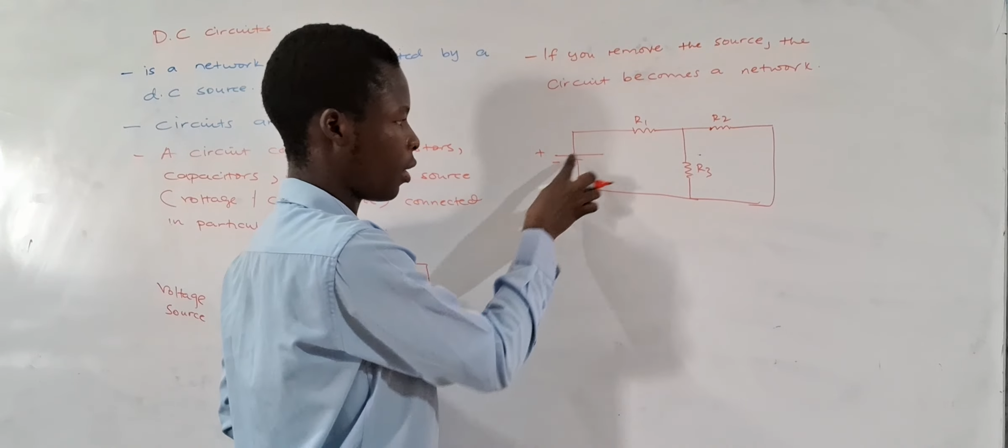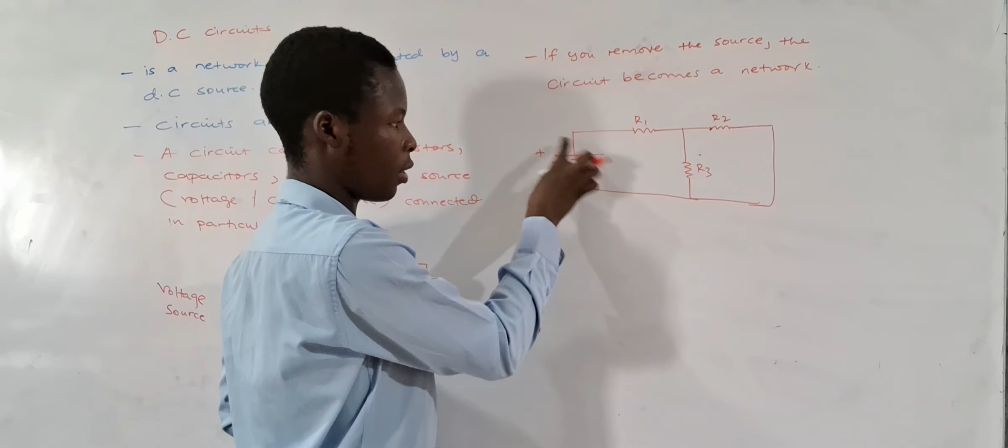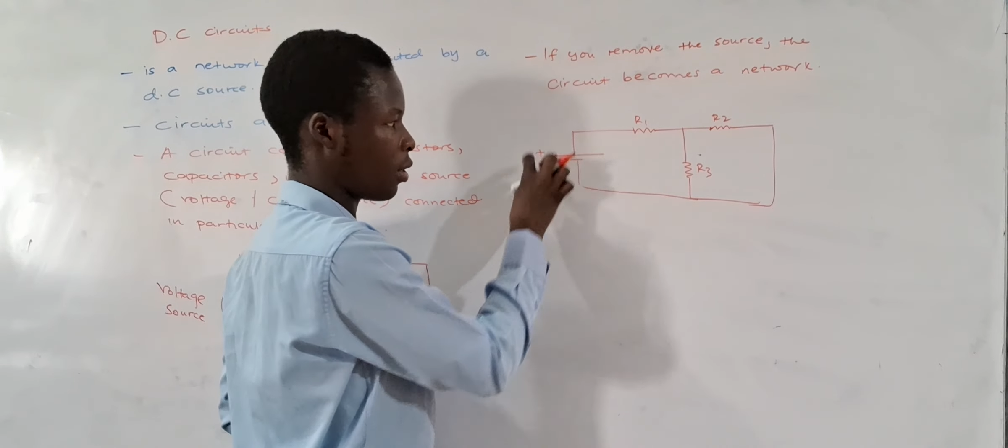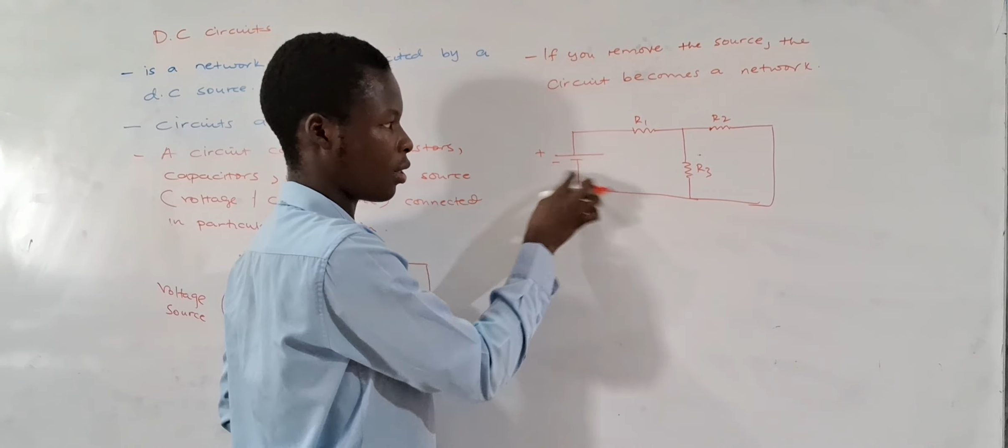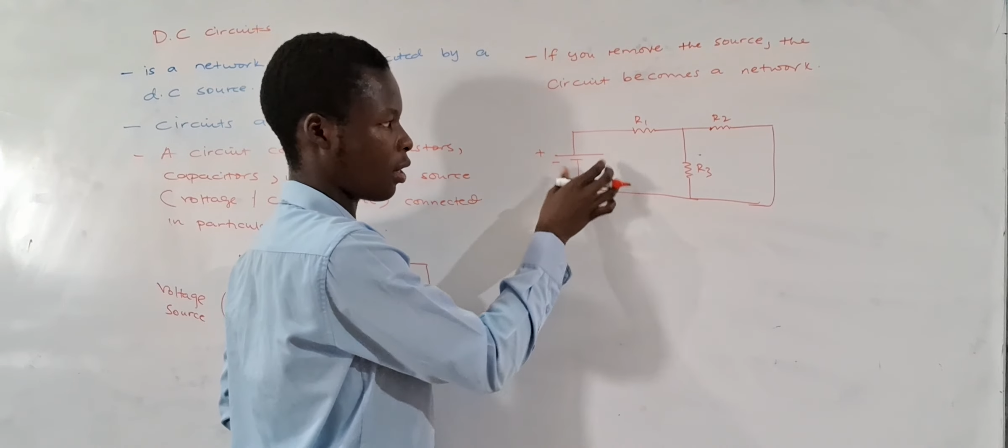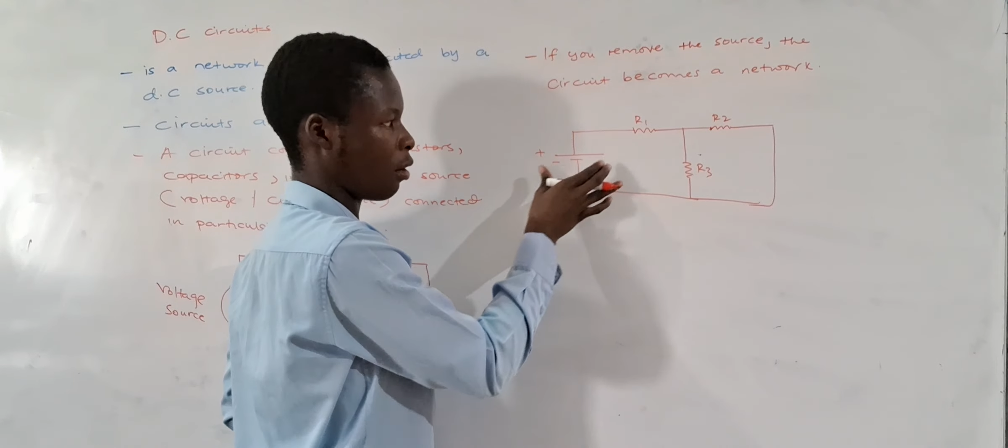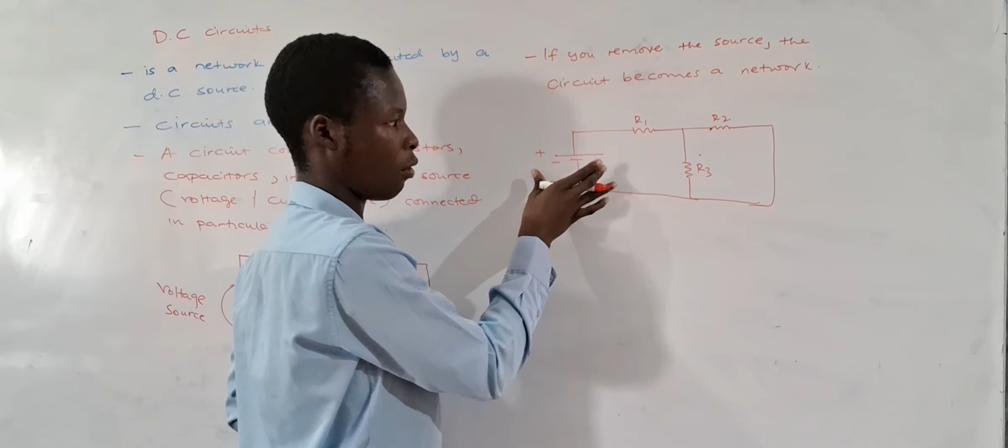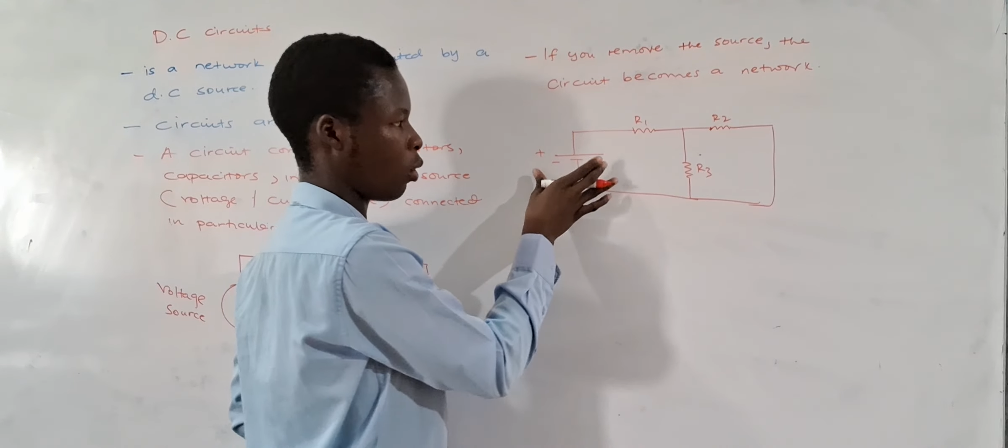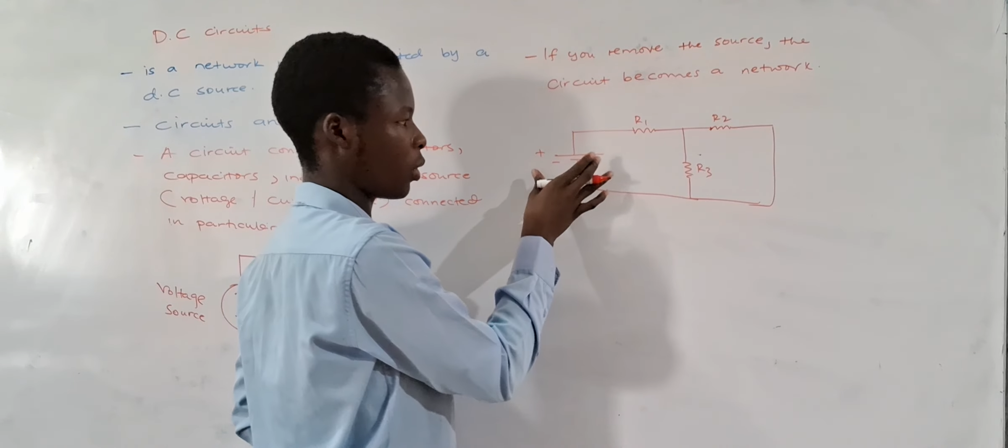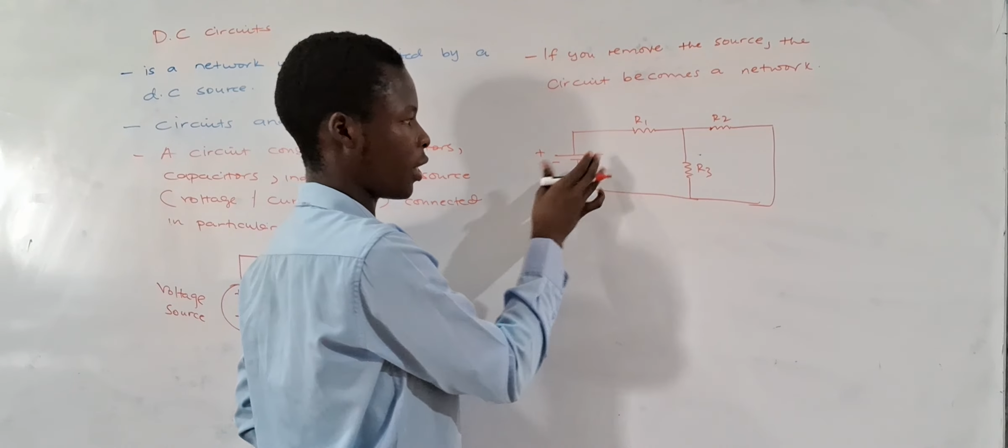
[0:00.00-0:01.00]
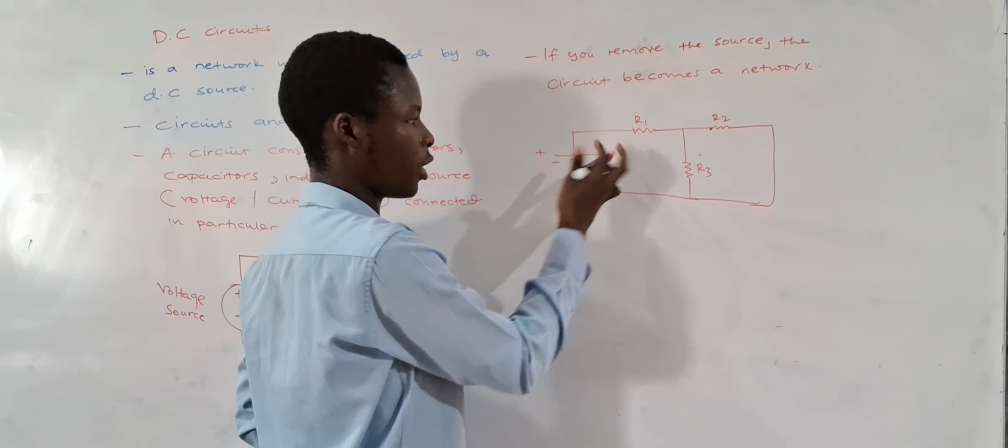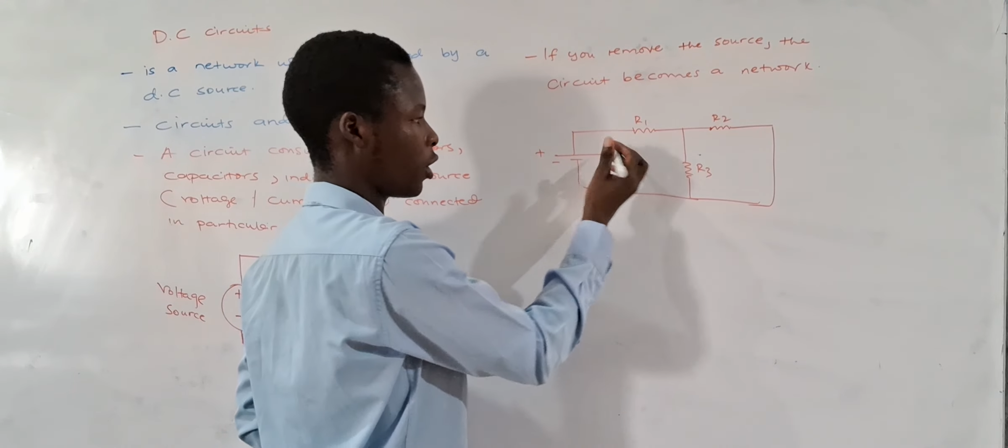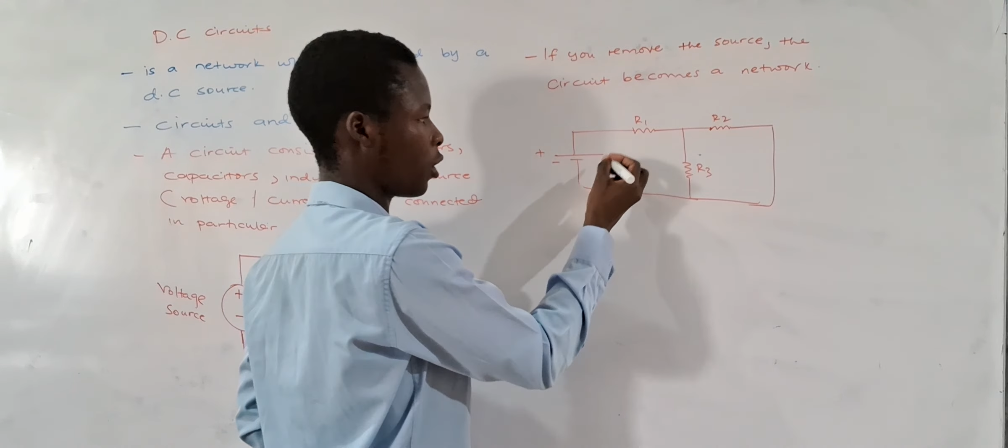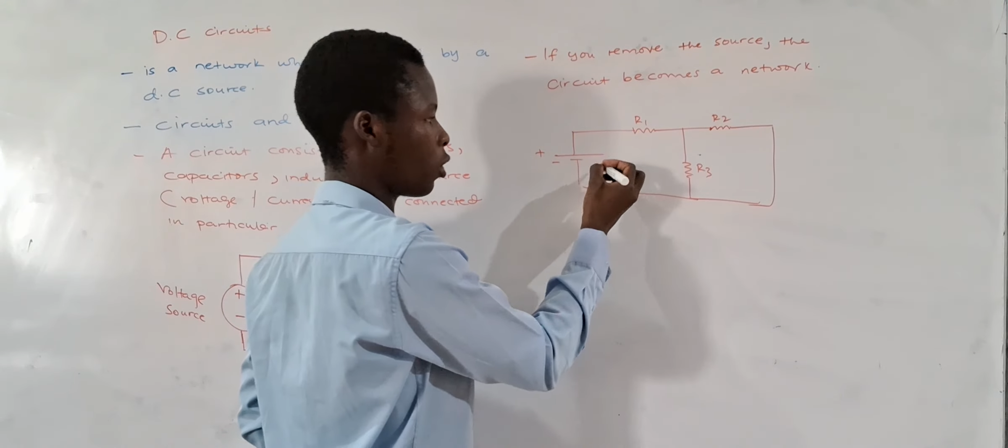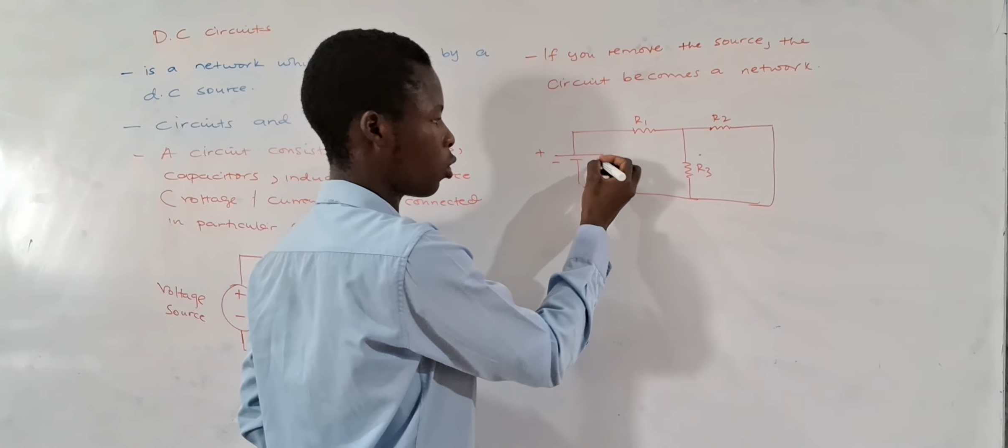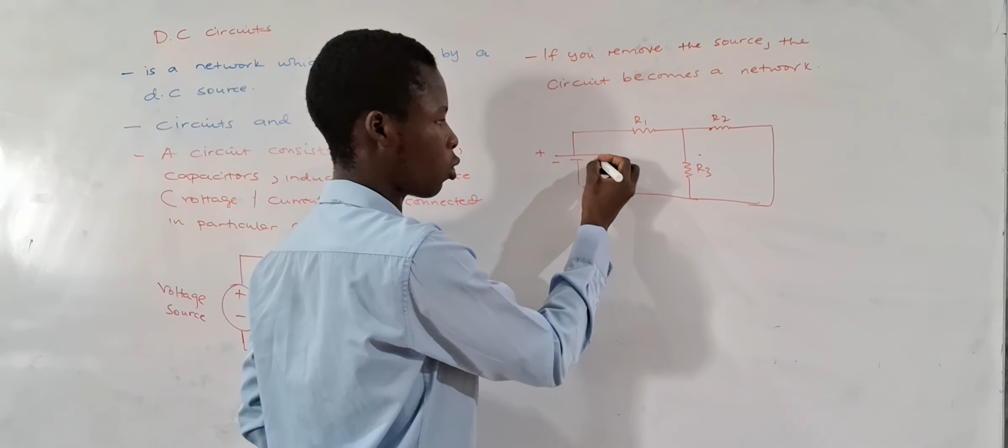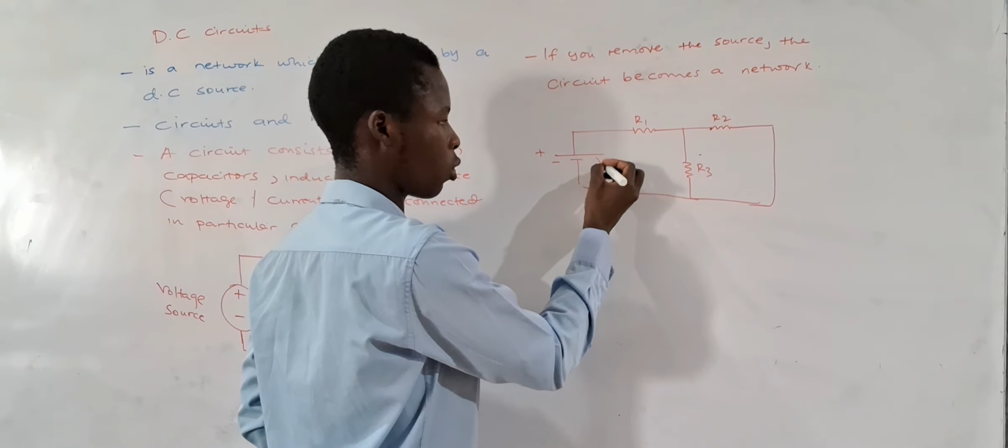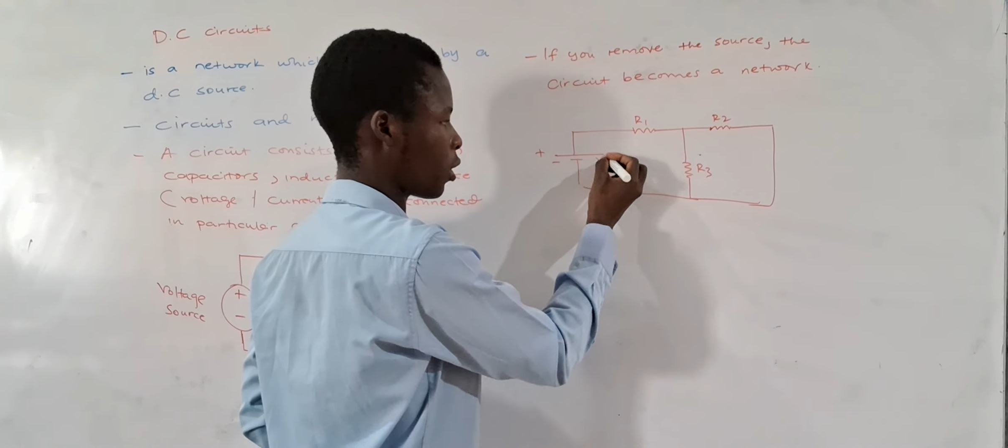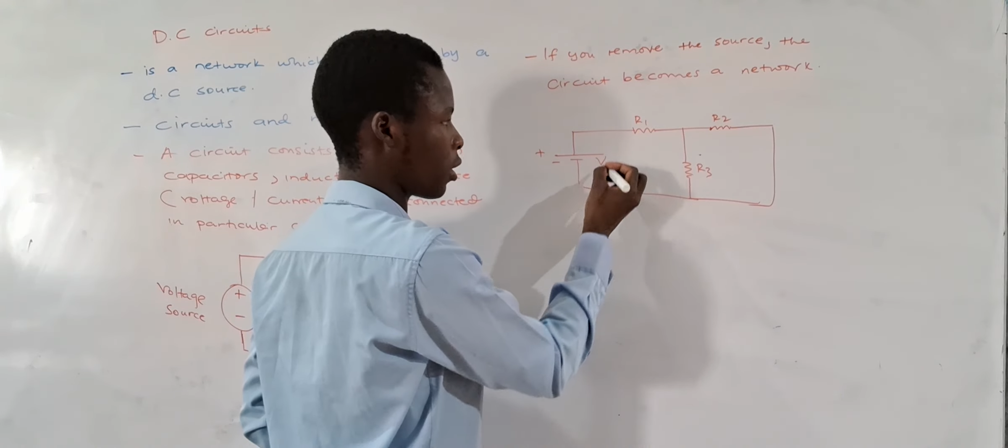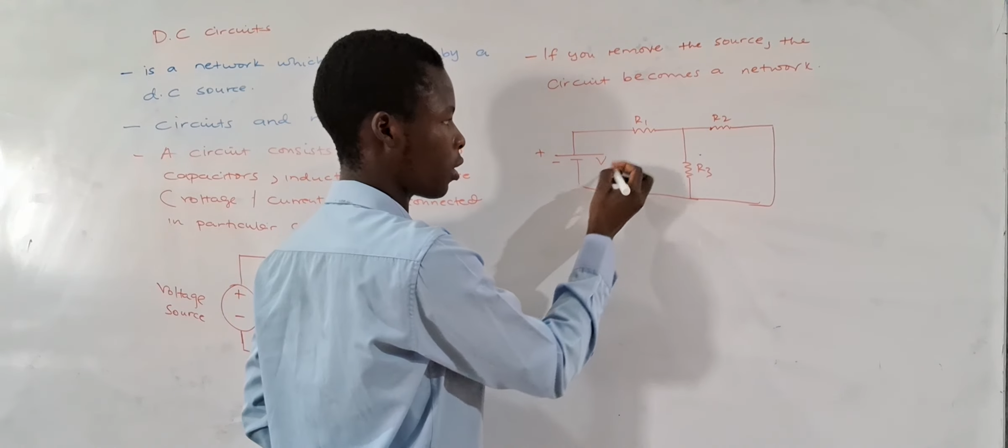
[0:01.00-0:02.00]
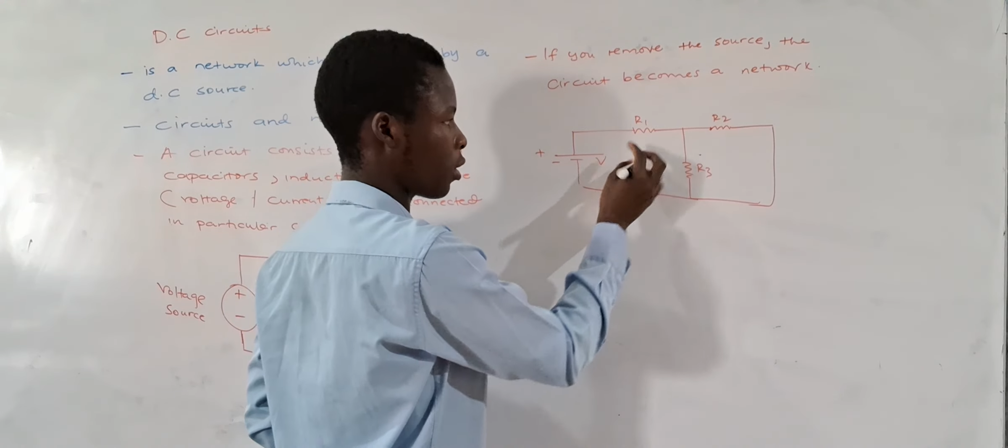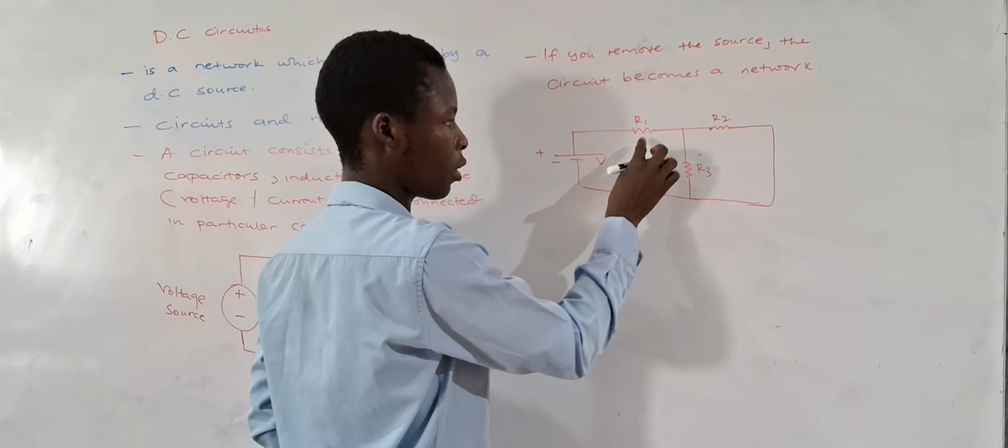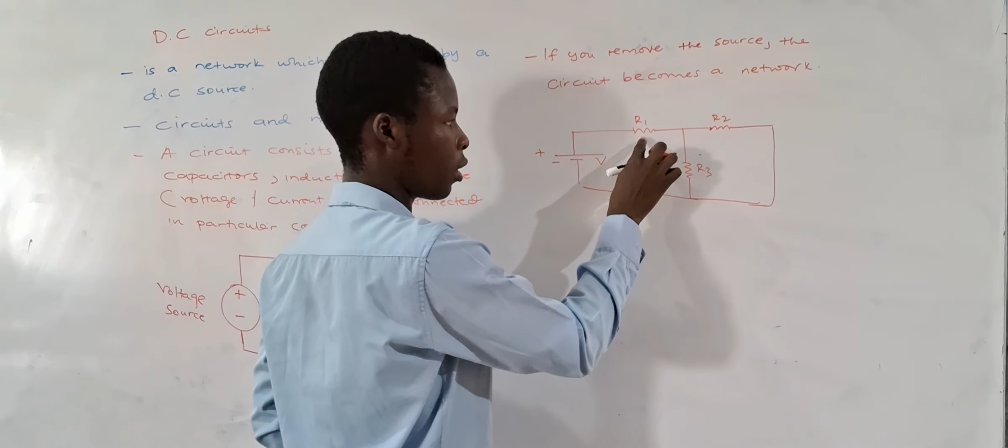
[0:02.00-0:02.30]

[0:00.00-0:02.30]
This is a voltage source.